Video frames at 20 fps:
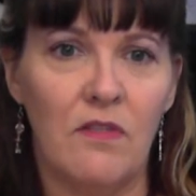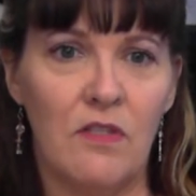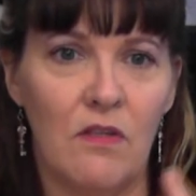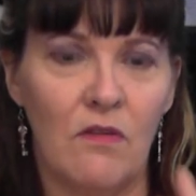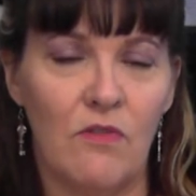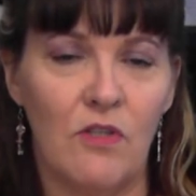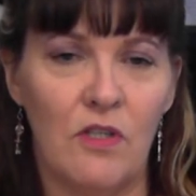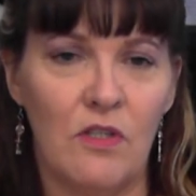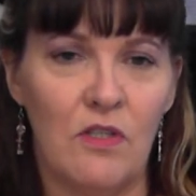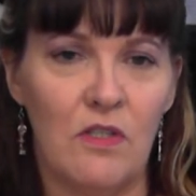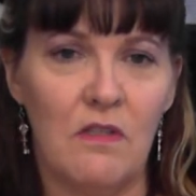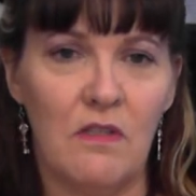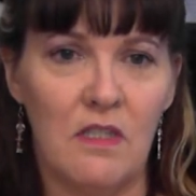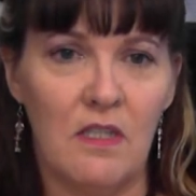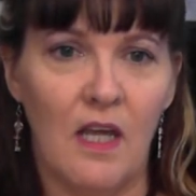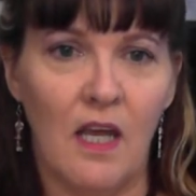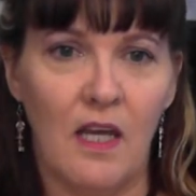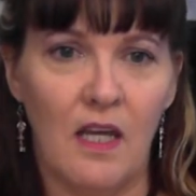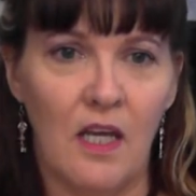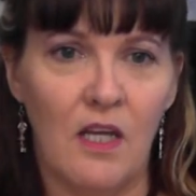So just a
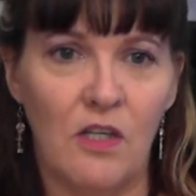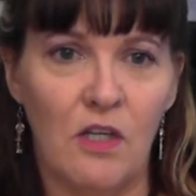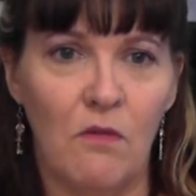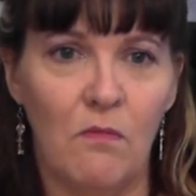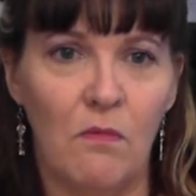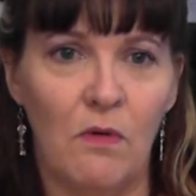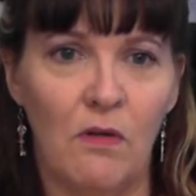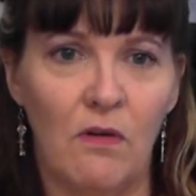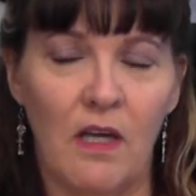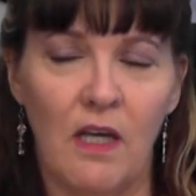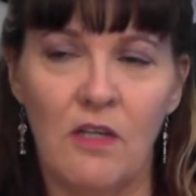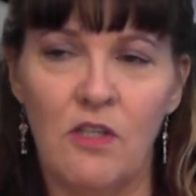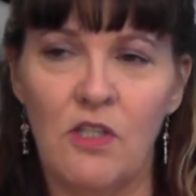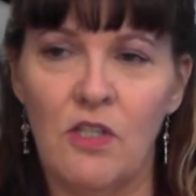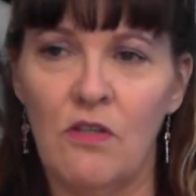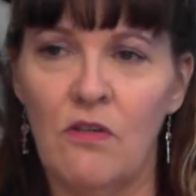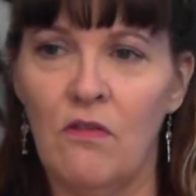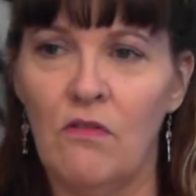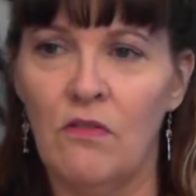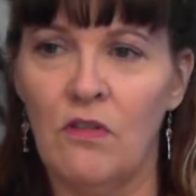second, and
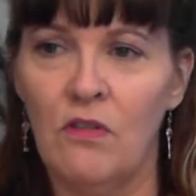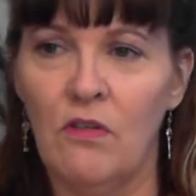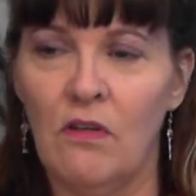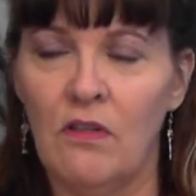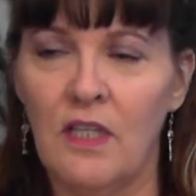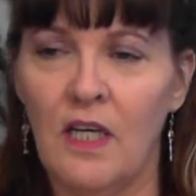you'll